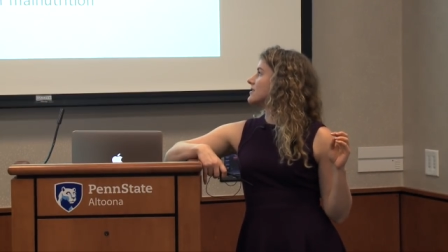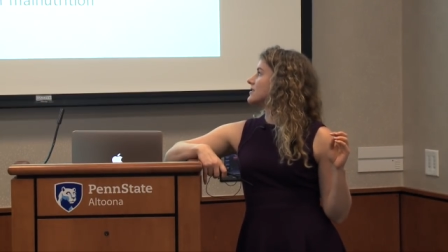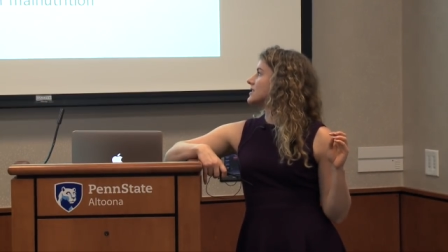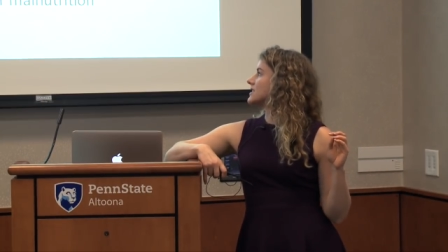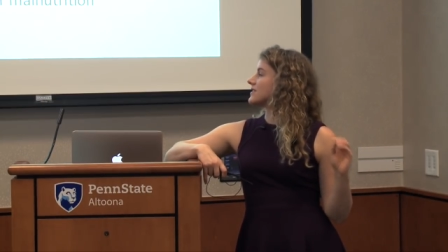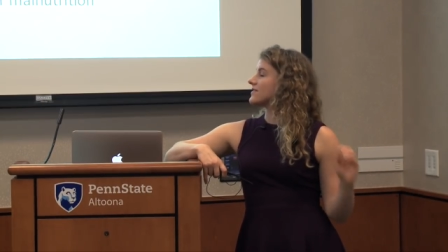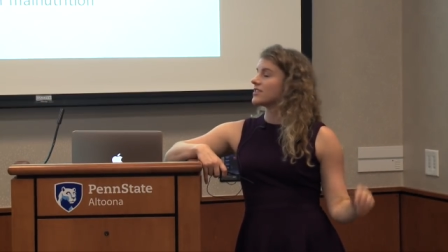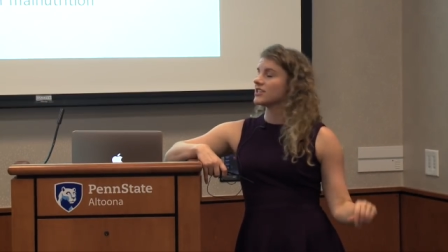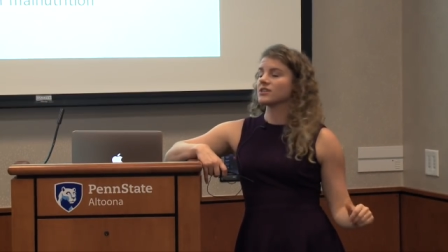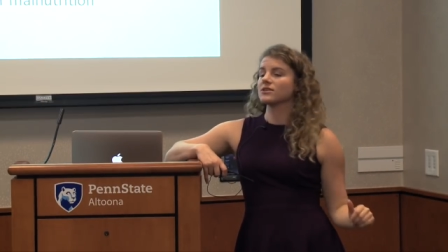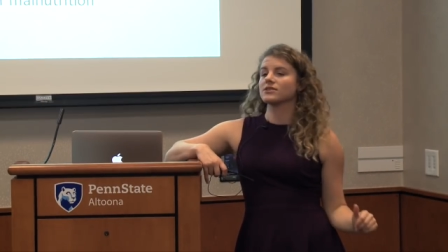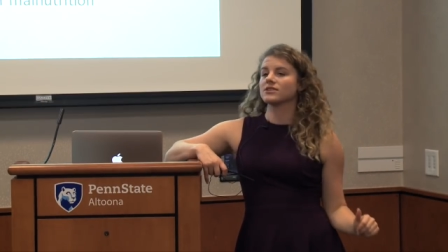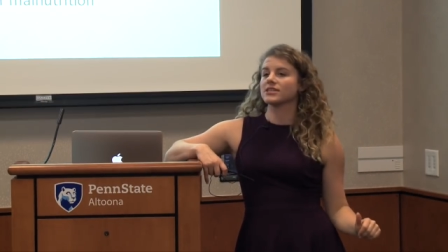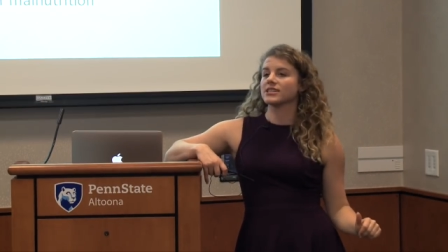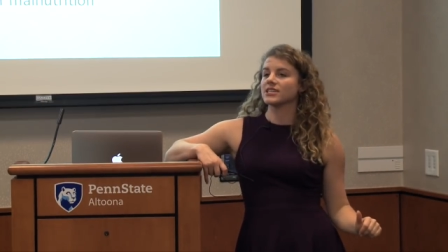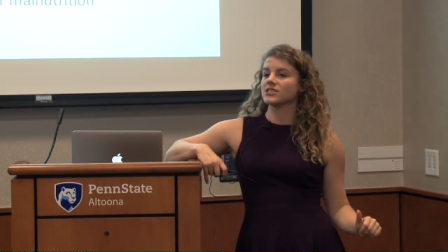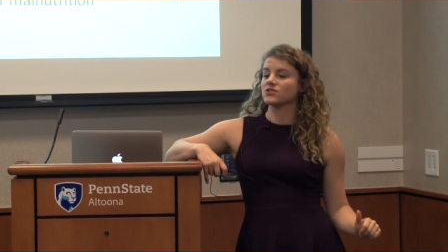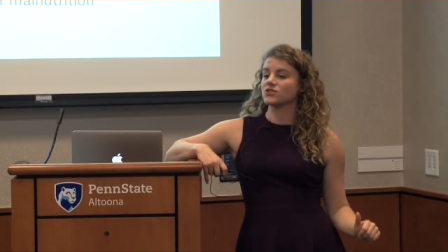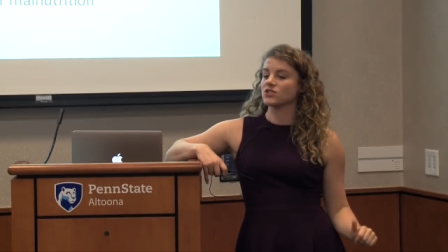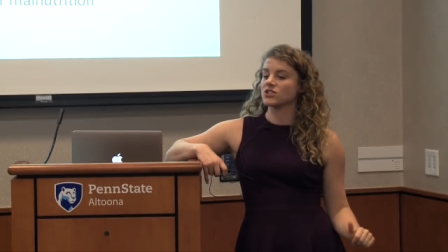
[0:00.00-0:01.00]
severe
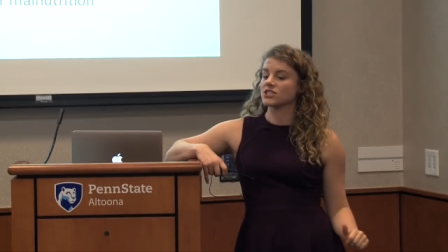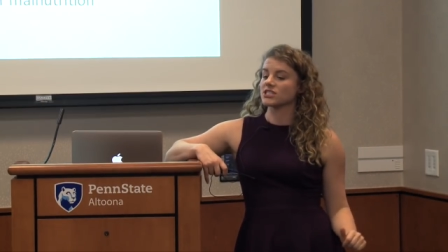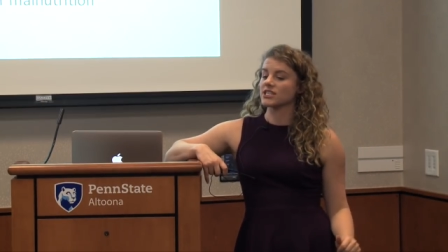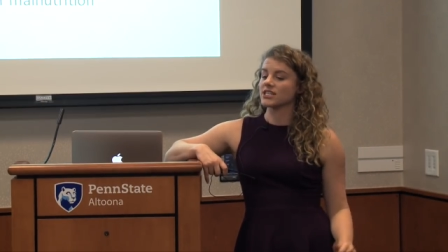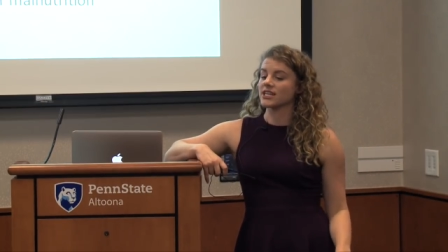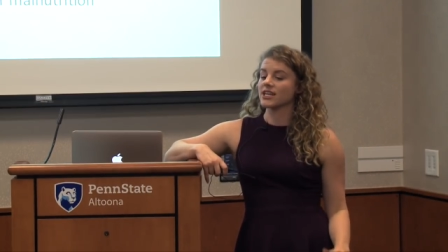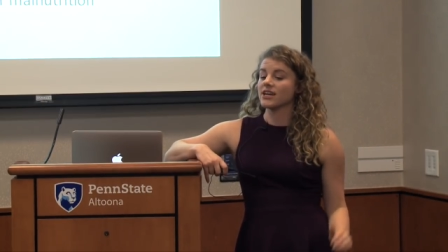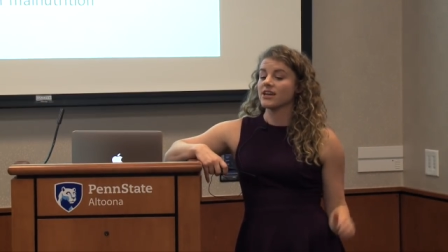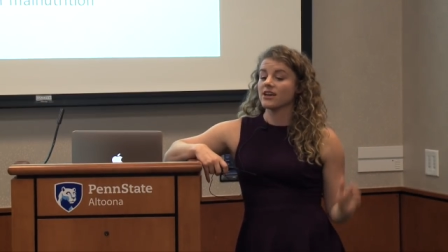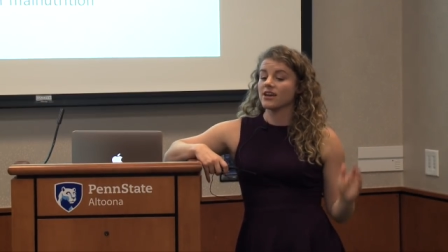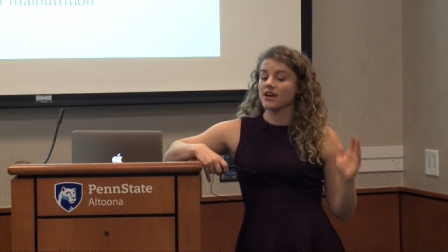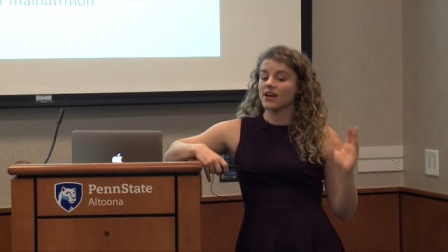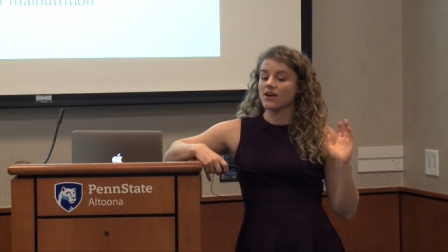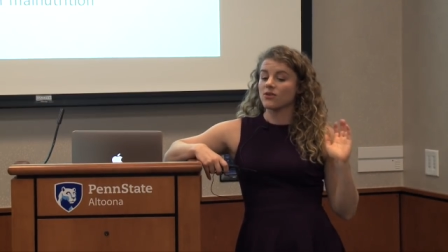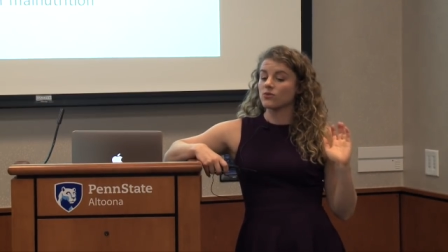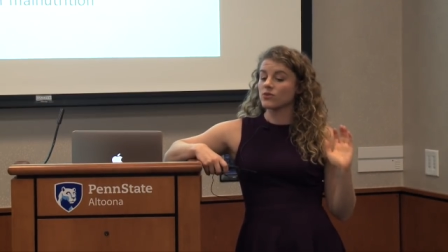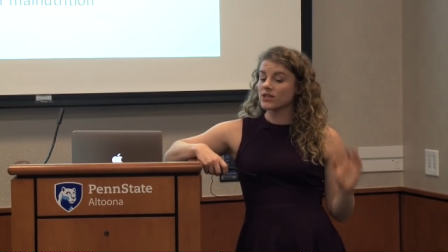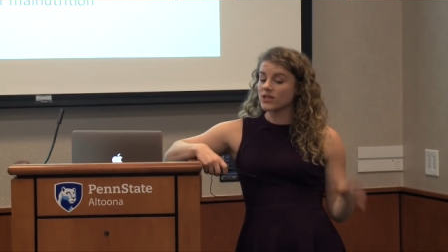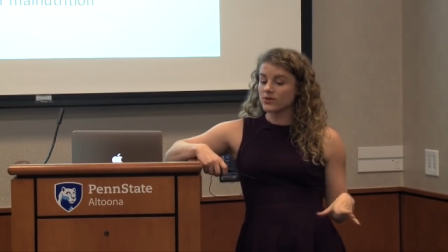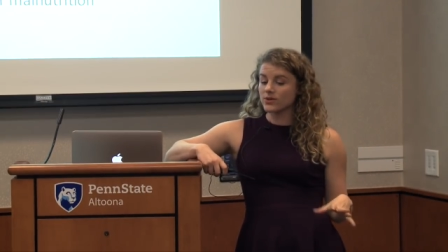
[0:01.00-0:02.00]
nutrition.
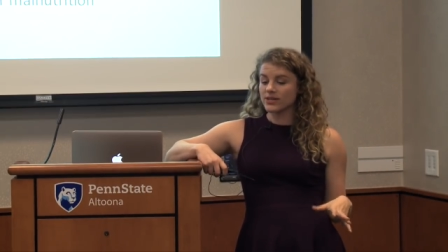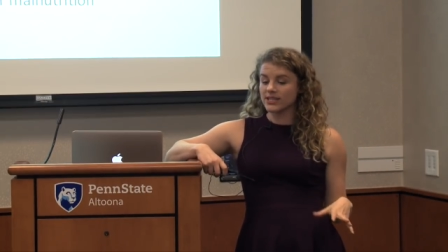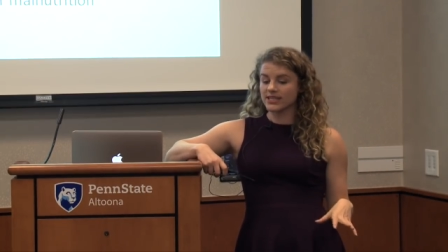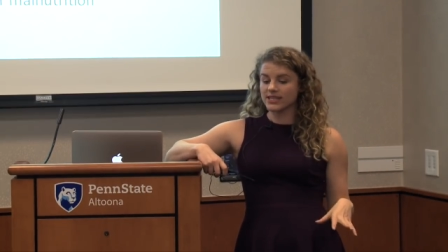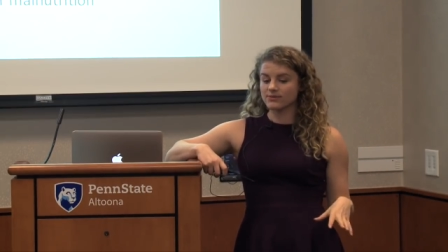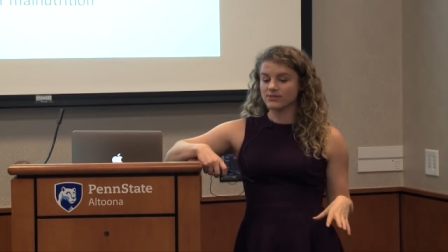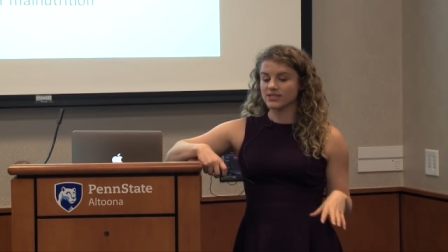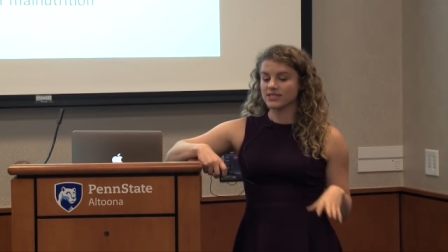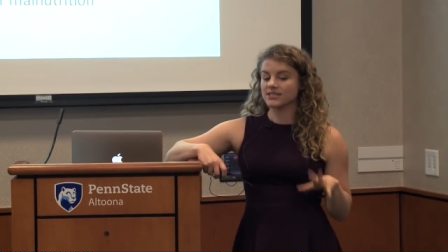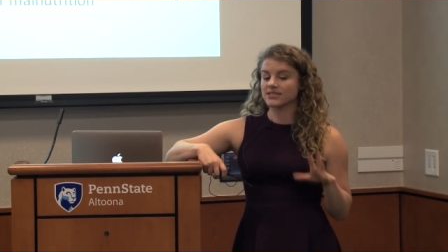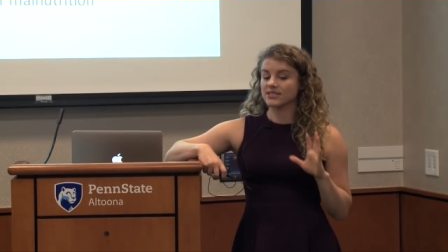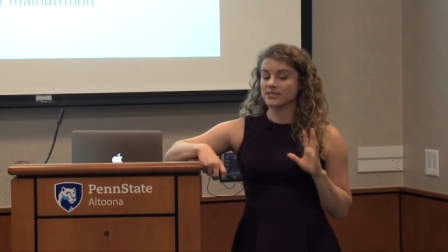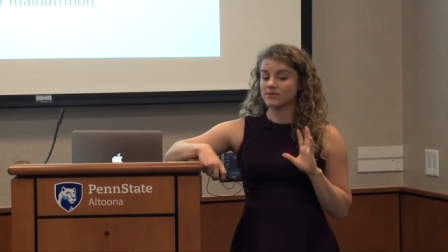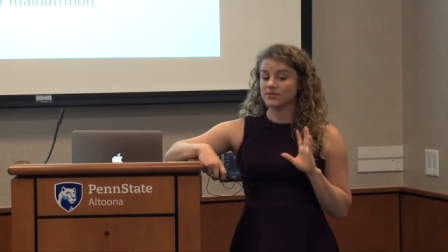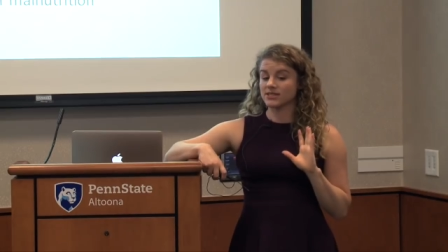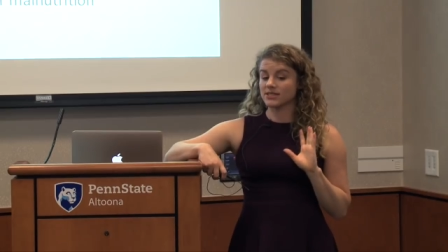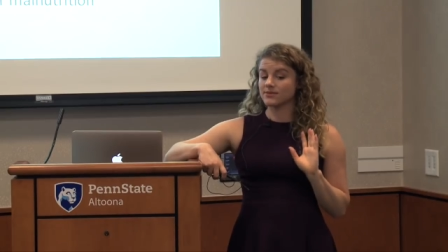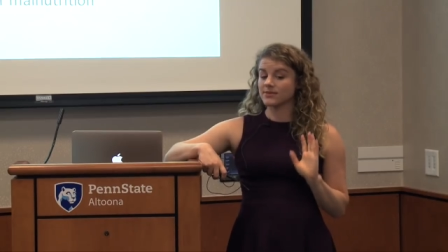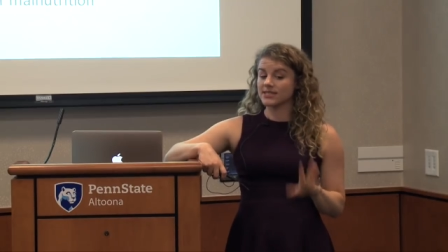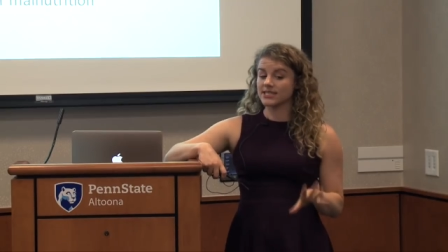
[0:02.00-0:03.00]
Really quickly, I'm just going to tell you
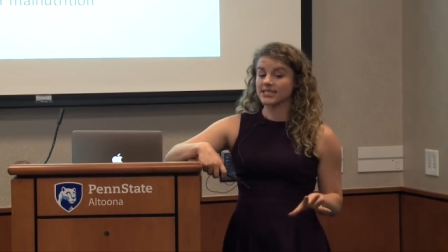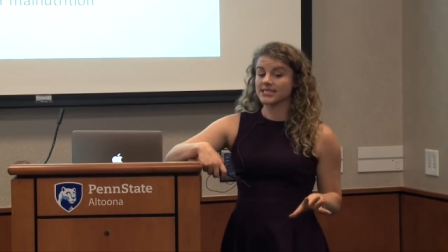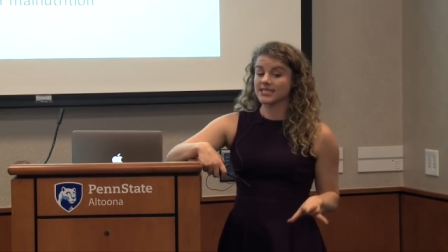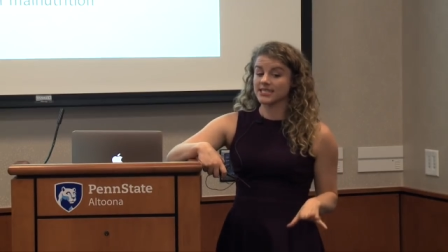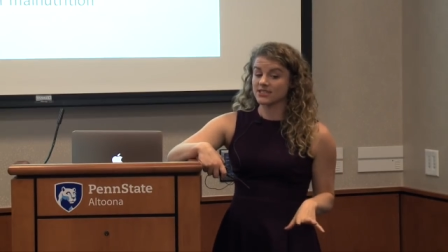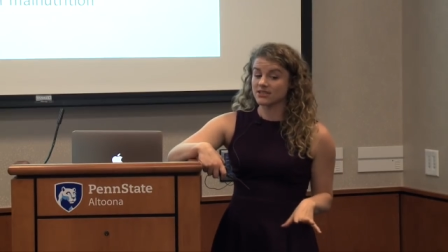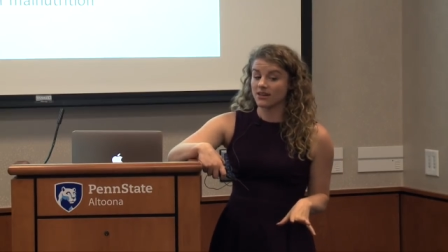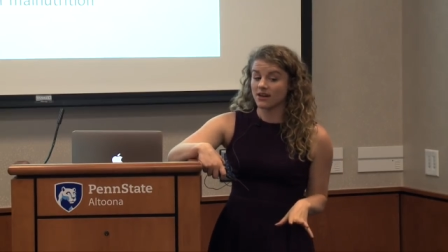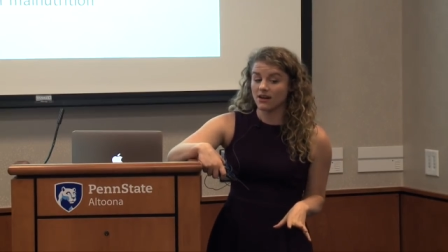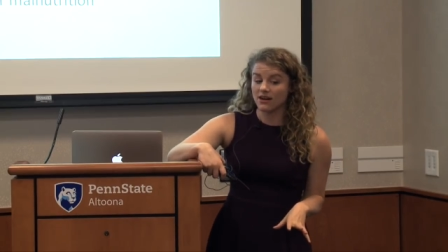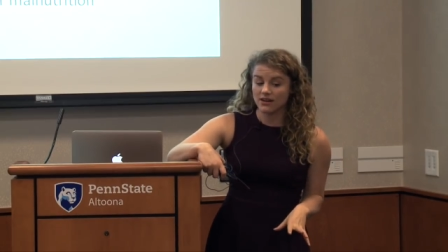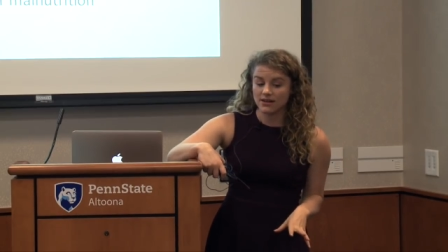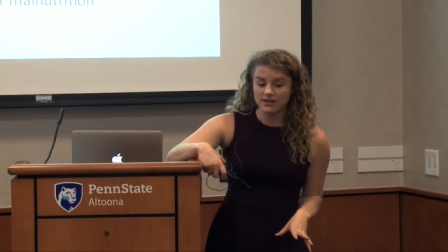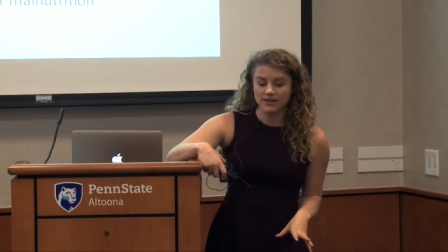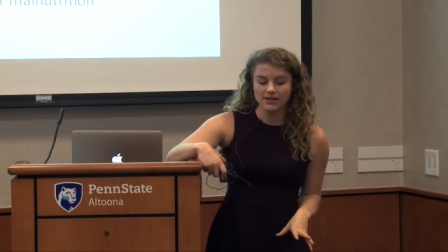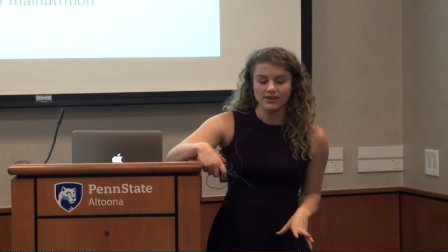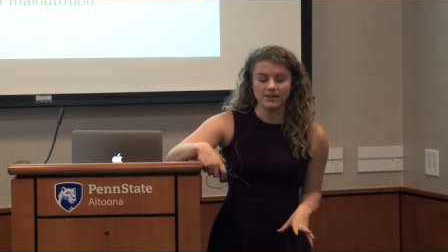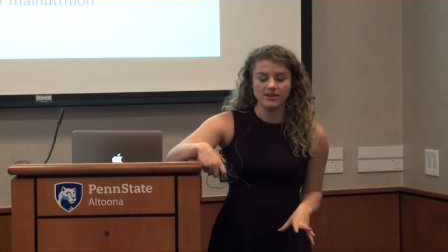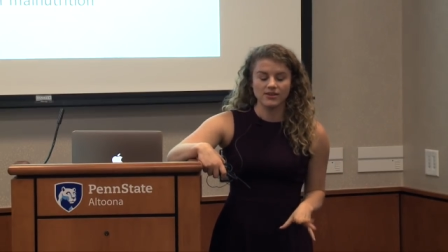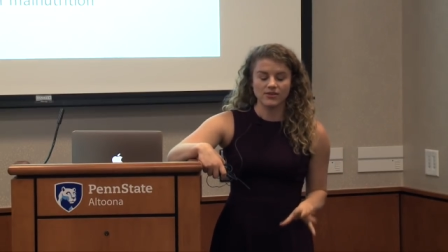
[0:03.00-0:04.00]
about some of the things I saw
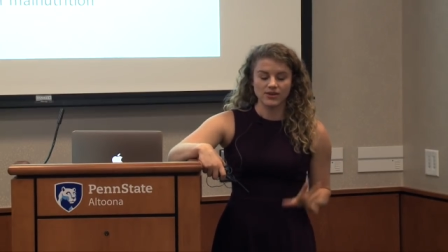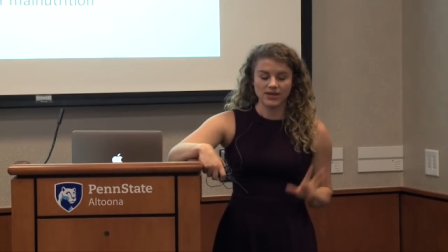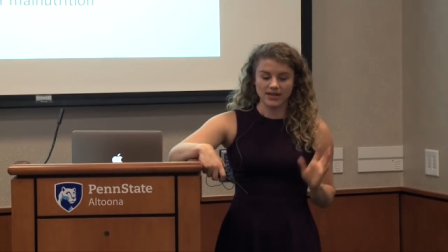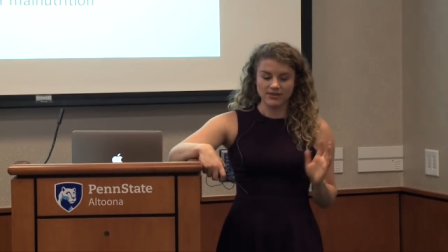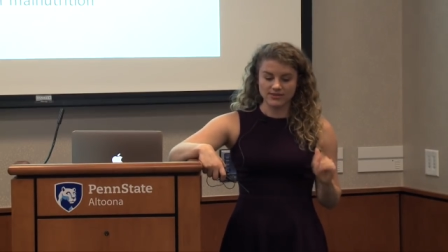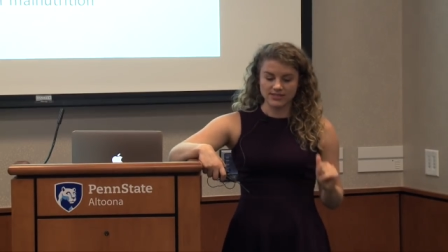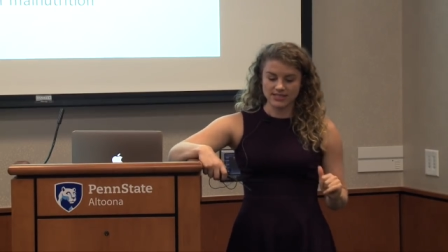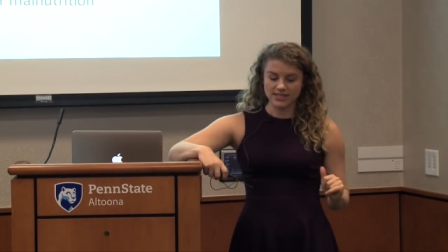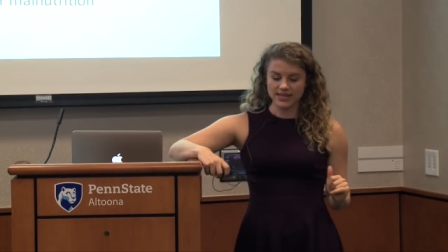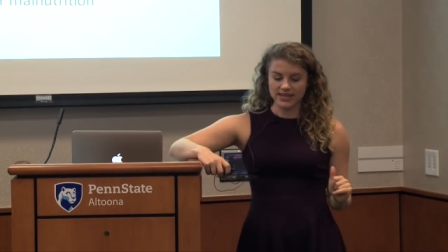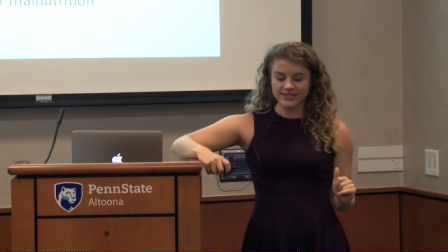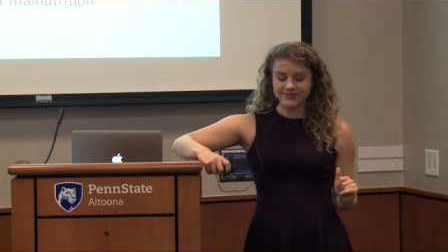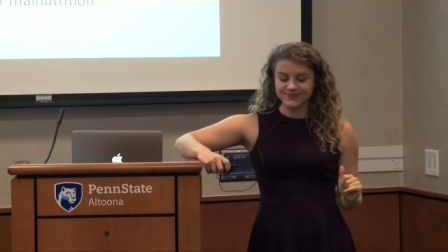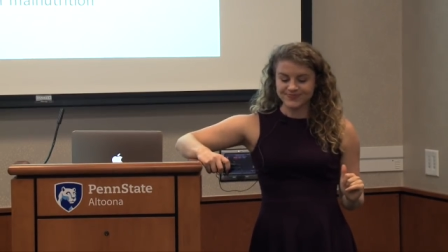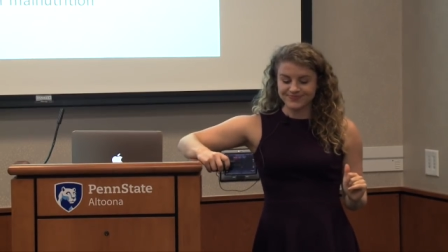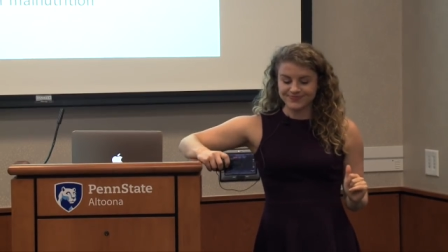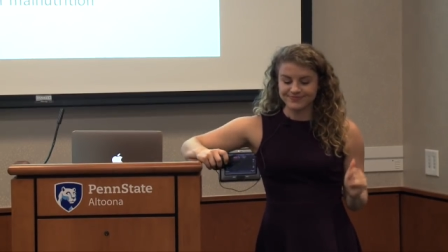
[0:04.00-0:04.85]
when I was there.